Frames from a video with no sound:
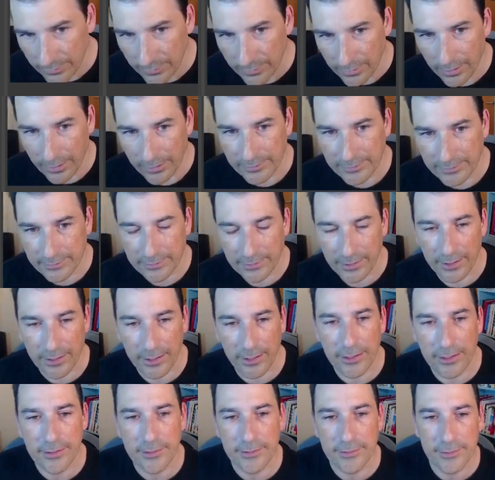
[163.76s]

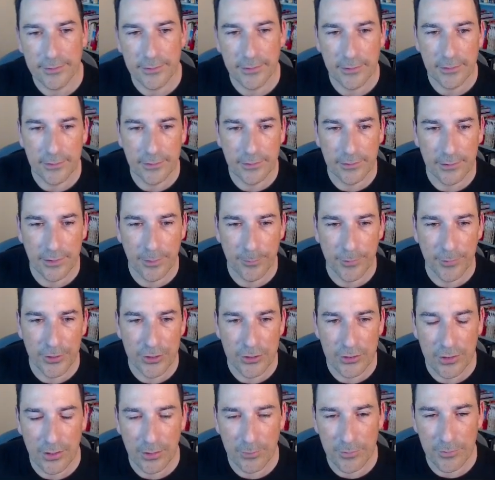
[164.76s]
XX. Let me,
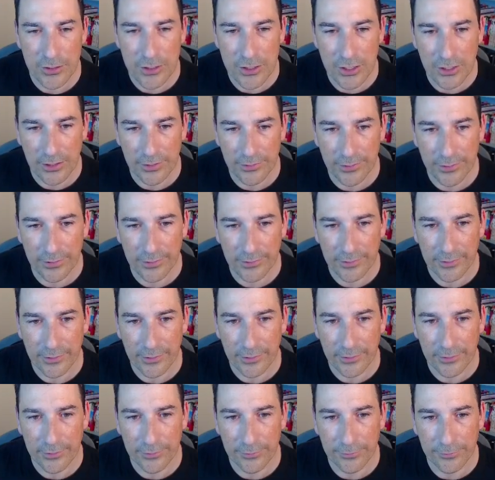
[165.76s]
let me check this
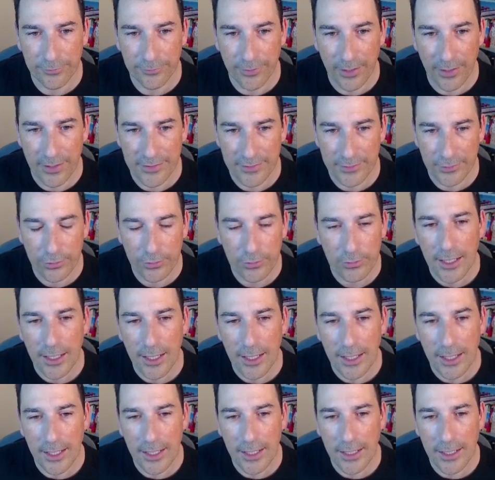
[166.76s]
it's faster.
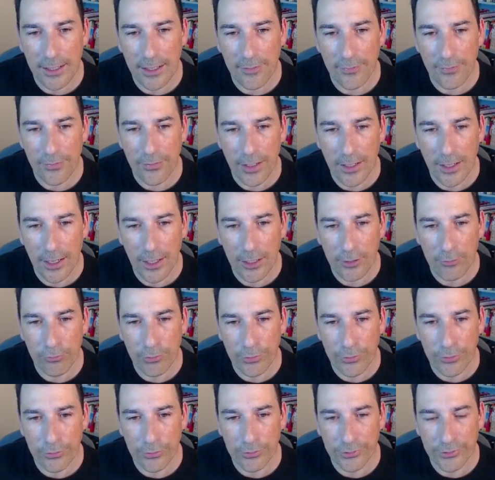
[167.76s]
And I
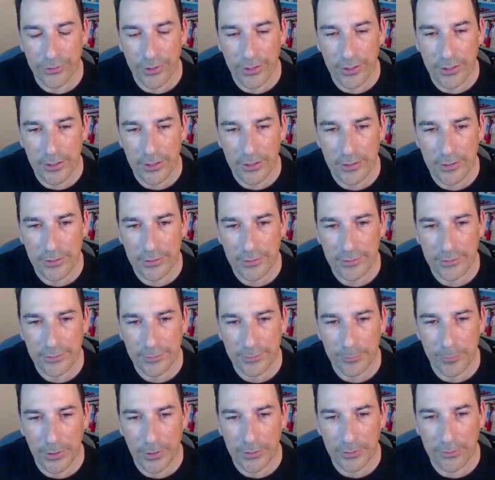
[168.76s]
reduce this
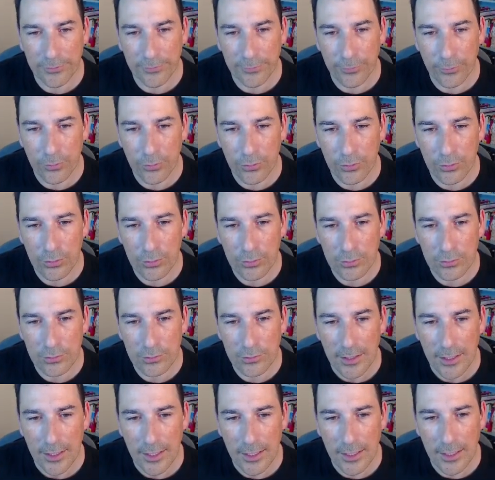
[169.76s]
by default
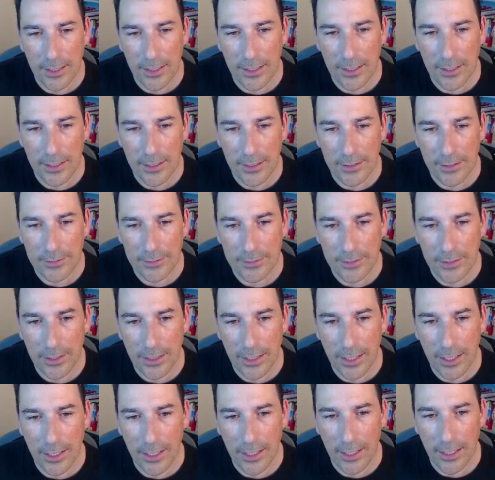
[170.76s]
and
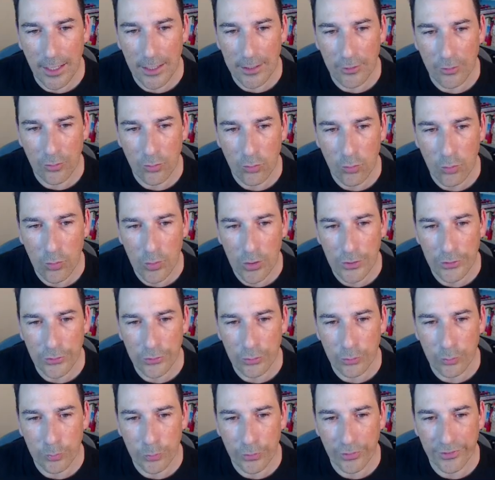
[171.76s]
I don't want
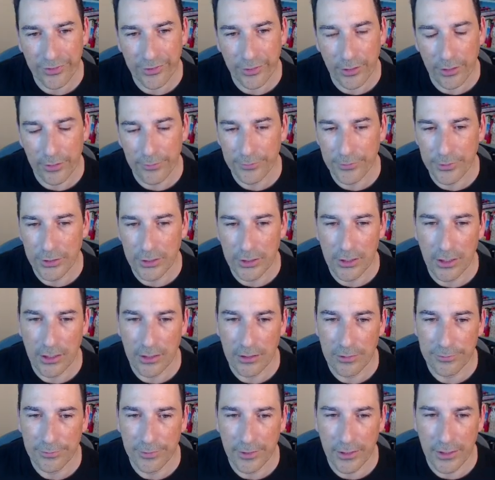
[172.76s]
to preserve the
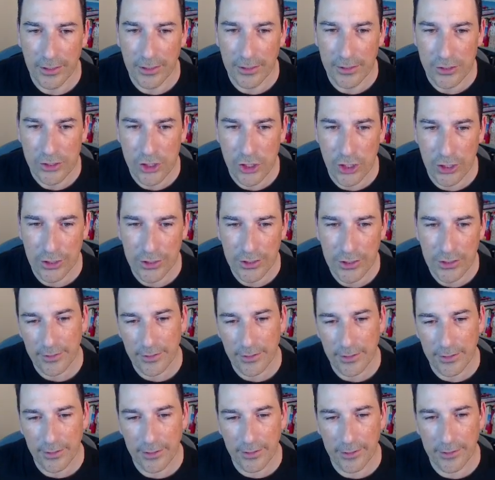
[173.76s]
alpha channel
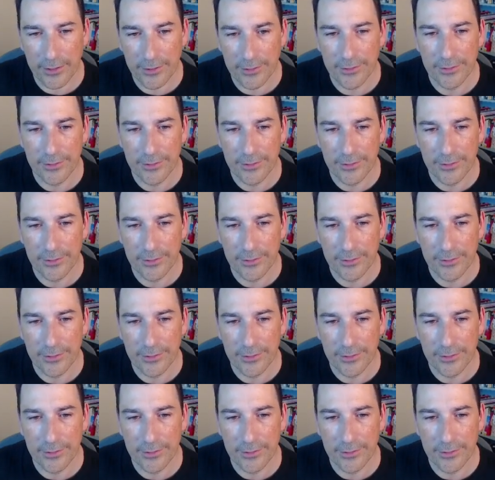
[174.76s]
and